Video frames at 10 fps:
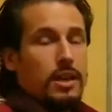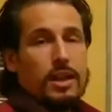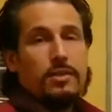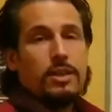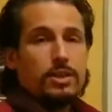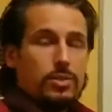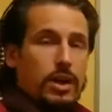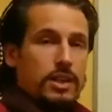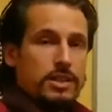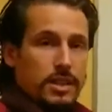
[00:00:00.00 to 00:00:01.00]
and having
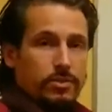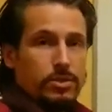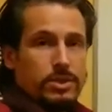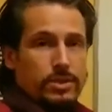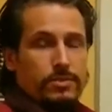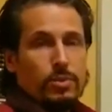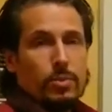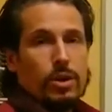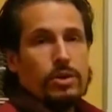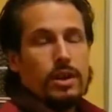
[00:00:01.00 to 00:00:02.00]
tried several
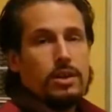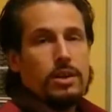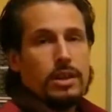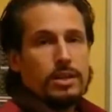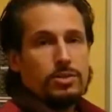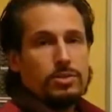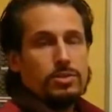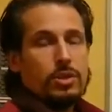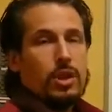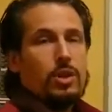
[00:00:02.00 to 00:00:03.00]
different water
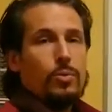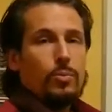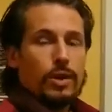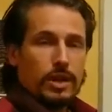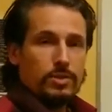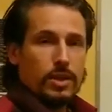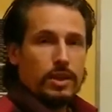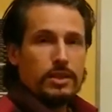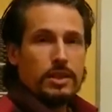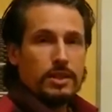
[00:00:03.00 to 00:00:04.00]
alkalizers, when I
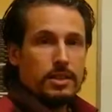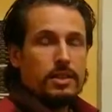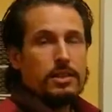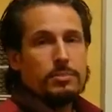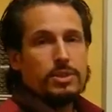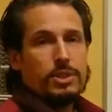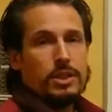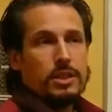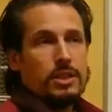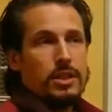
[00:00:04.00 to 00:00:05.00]
tried the Kangen
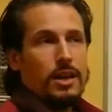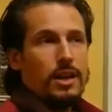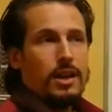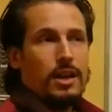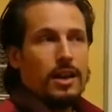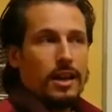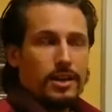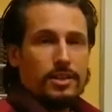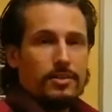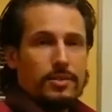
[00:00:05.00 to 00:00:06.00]
machine,
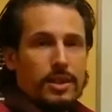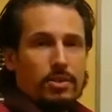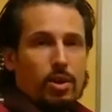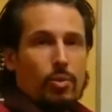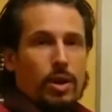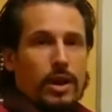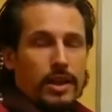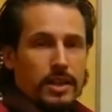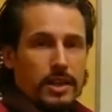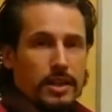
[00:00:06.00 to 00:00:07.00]
I couldn't figure out
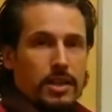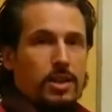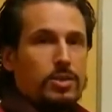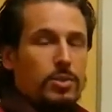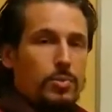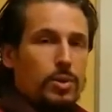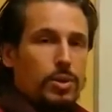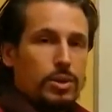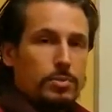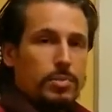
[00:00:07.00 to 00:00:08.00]
why it not only
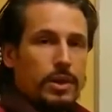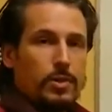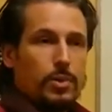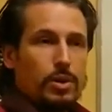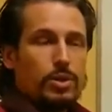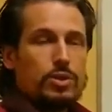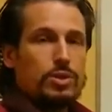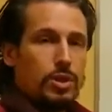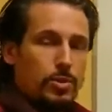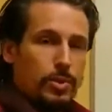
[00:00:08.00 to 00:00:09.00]
worked, but it worked
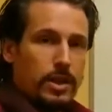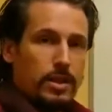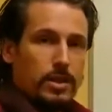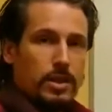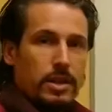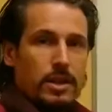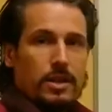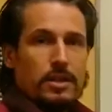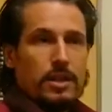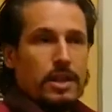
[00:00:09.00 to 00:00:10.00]
so well
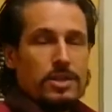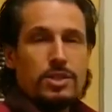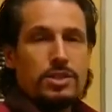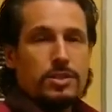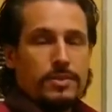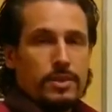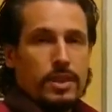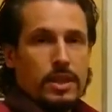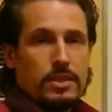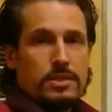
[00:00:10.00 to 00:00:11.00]
in just a
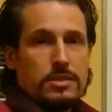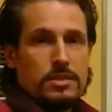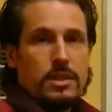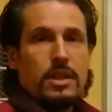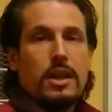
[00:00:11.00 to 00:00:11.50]
few days.